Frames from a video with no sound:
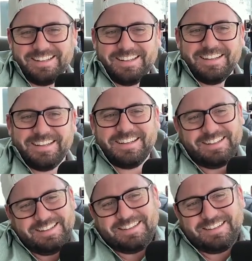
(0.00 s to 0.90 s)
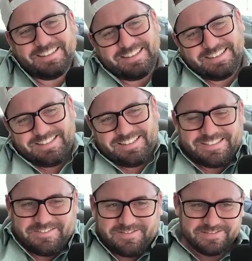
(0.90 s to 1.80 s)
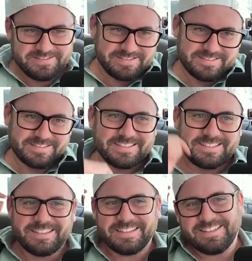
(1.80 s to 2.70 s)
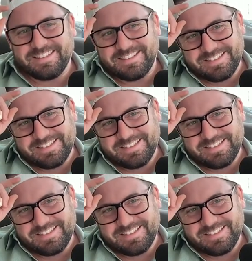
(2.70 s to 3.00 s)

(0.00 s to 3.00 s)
This person isn't speaking.